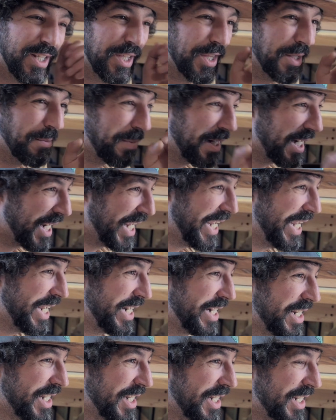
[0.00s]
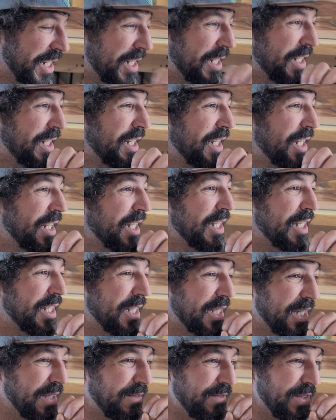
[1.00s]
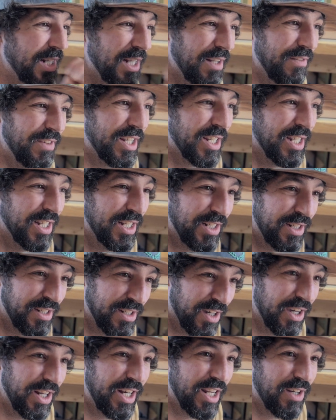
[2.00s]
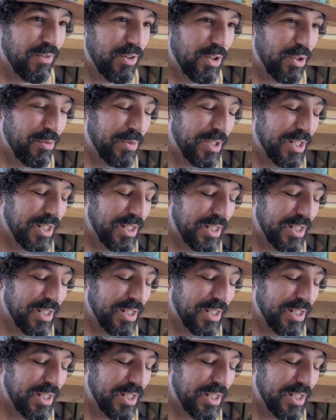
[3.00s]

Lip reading: the plan of the living and dining room,